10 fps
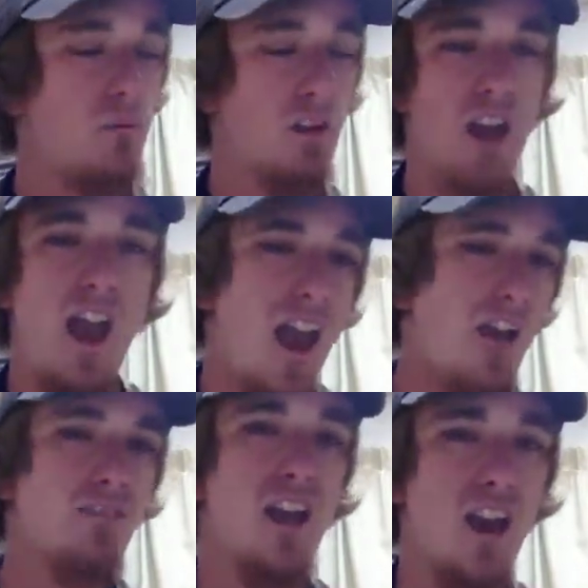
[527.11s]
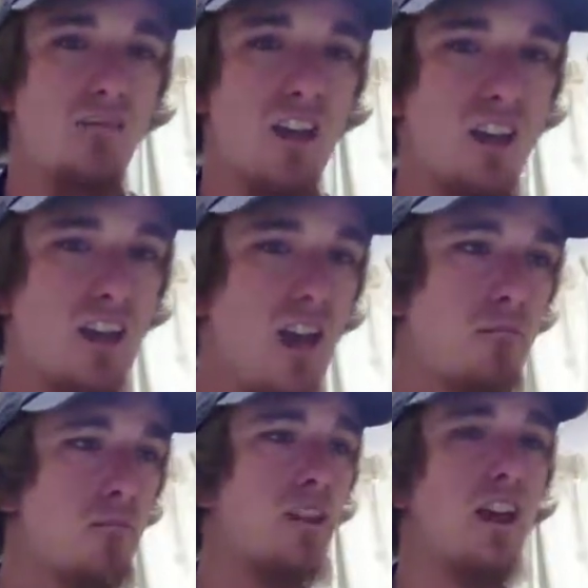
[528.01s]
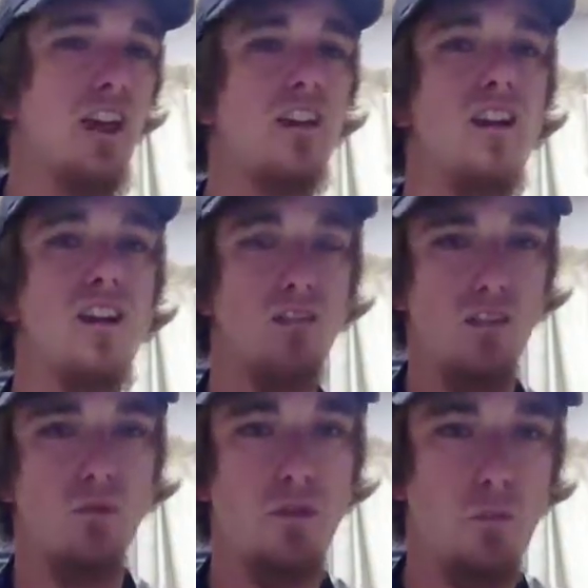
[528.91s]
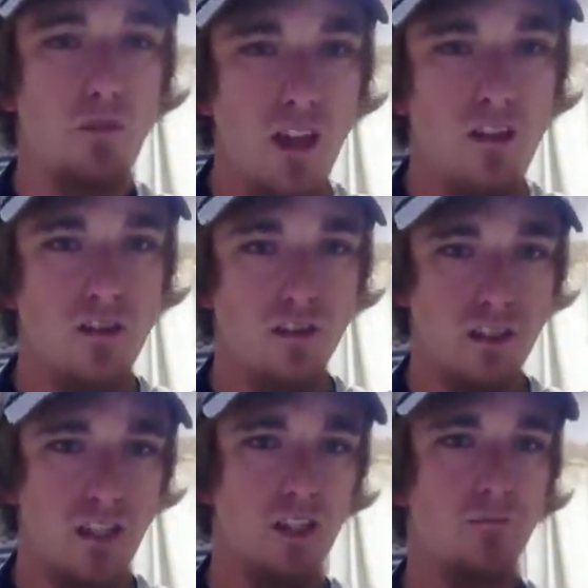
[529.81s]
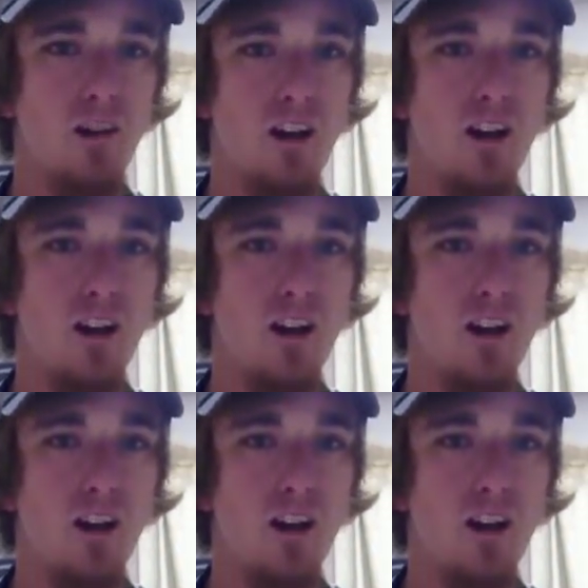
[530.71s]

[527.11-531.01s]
But you have to have that game plan so that when you play the other team,